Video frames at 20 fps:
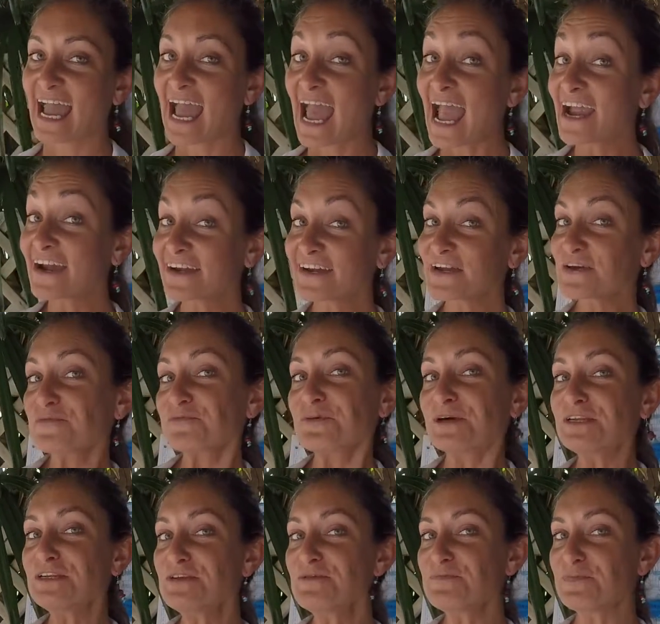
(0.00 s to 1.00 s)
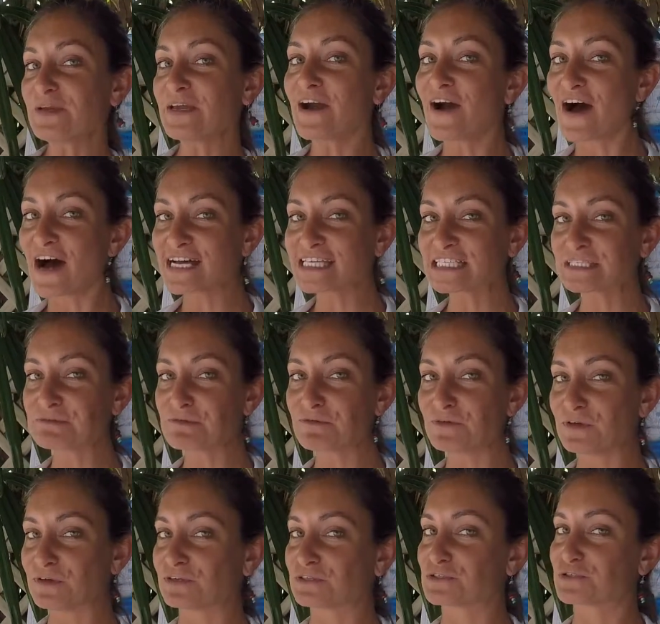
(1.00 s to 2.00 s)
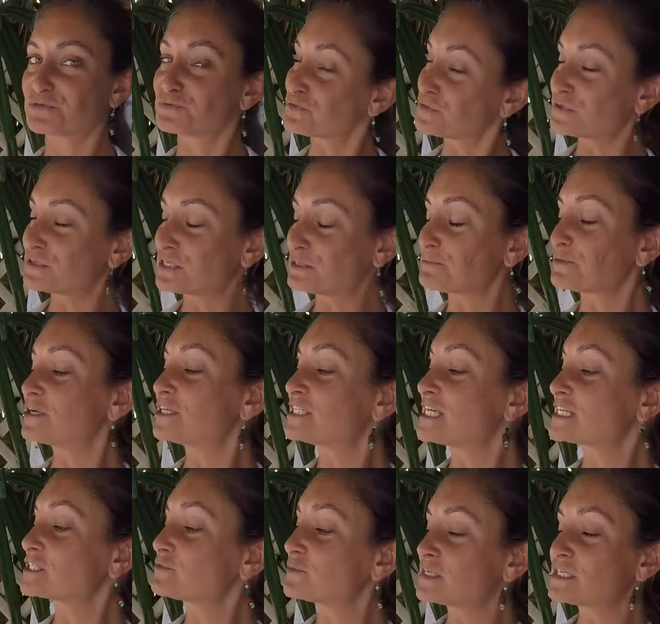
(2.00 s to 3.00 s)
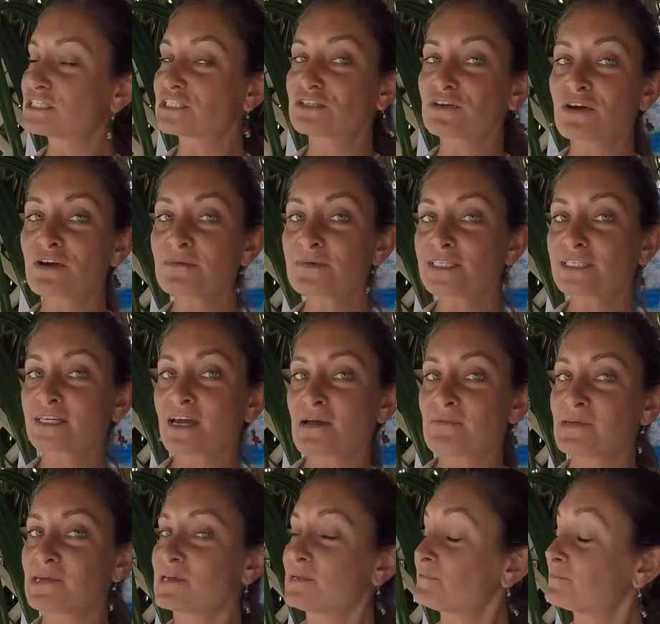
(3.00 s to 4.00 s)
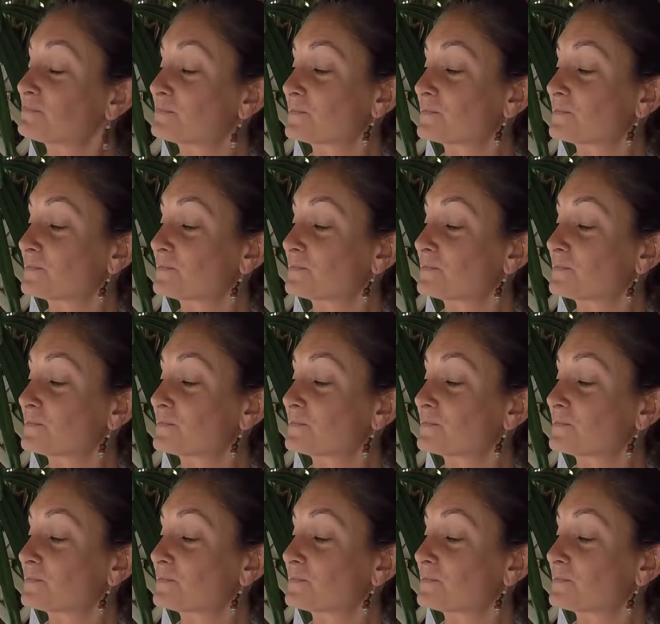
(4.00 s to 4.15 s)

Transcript: Harriet, wouldn't it be awesome if you could truly predict when a storm is coming?